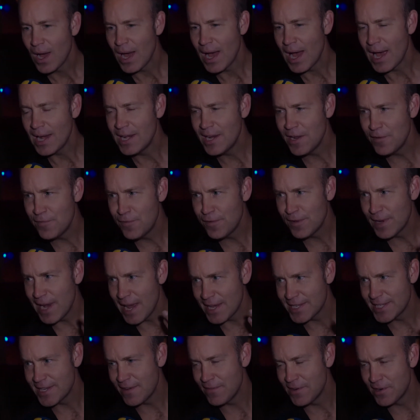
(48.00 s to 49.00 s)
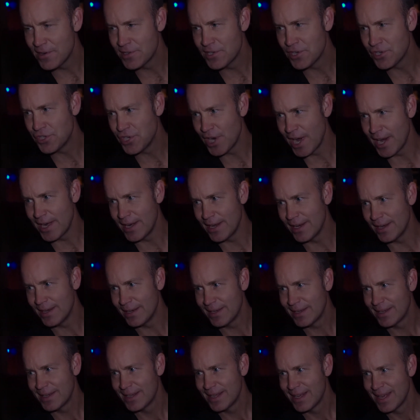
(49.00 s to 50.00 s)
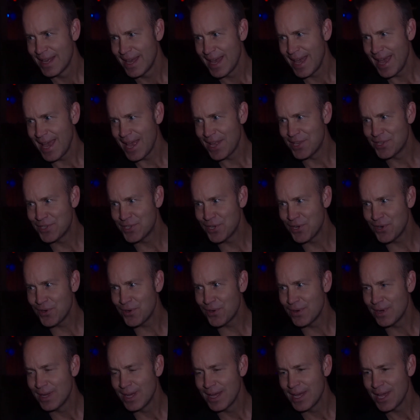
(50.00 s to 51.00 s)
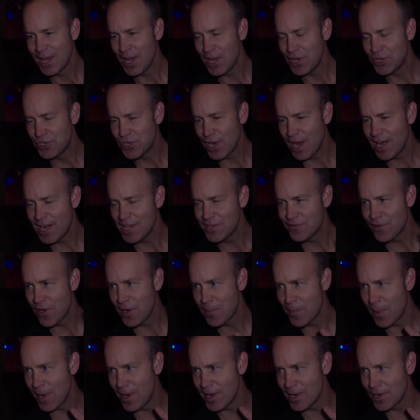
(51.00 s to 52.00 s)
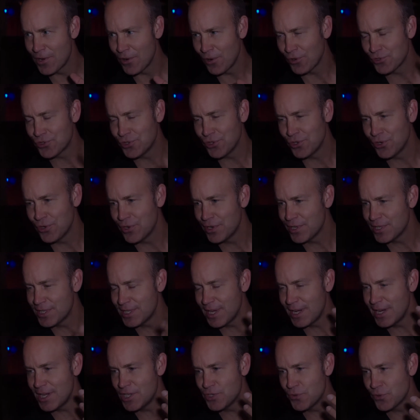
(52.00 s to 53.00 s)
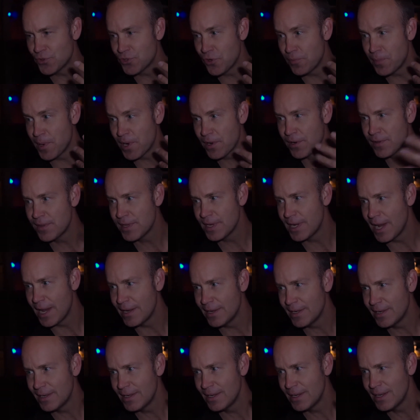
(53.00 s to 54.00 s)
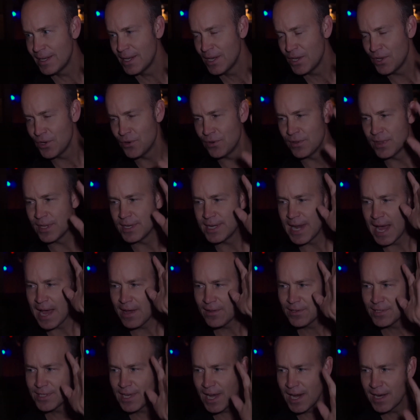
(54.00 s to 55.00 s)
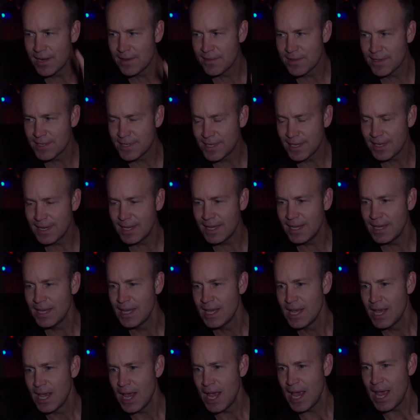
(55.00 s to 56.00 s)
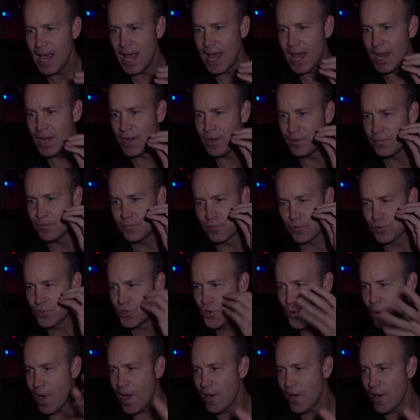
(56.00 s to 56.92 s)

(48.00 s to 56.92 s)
I lived for the last 7 years in China. And so in China, it's very monoculture. You go to cities which are bigger than London, you're in the downtown of the city, and for 2